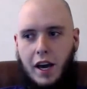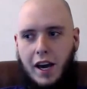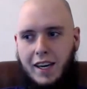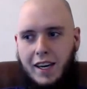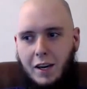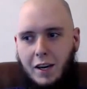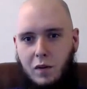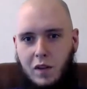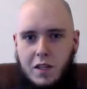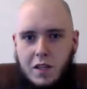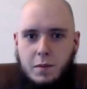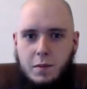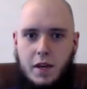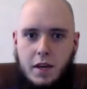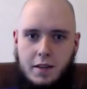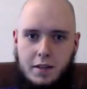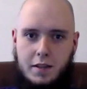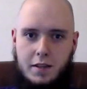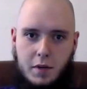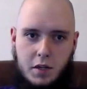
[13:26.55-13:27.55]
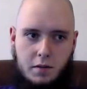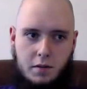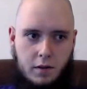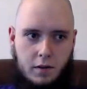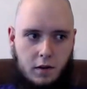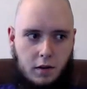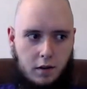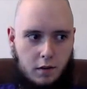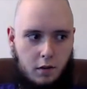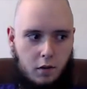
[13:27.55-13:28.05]
I can't really speak as much
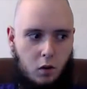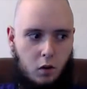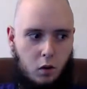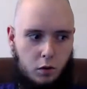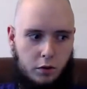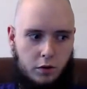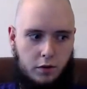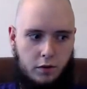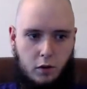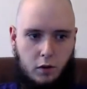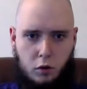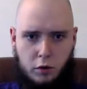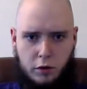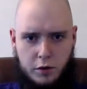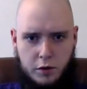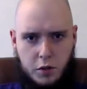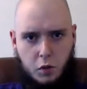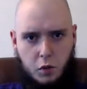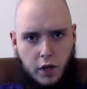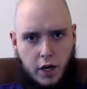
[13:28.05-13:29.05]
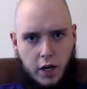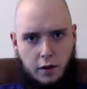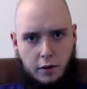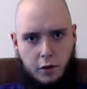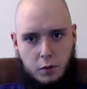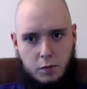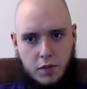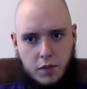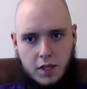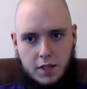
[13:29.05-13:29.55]
for older school
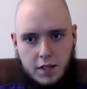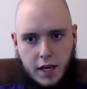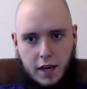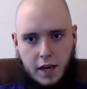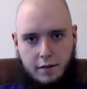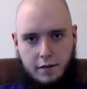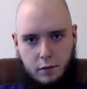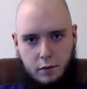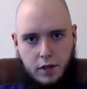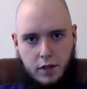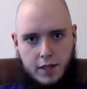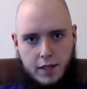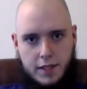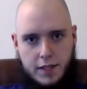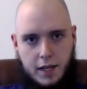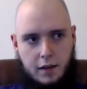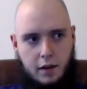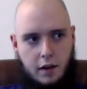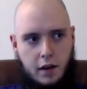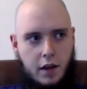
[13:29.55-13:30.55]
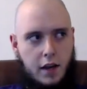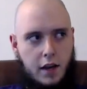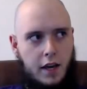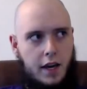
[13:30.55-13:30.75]
heirlooms because I haven't really seen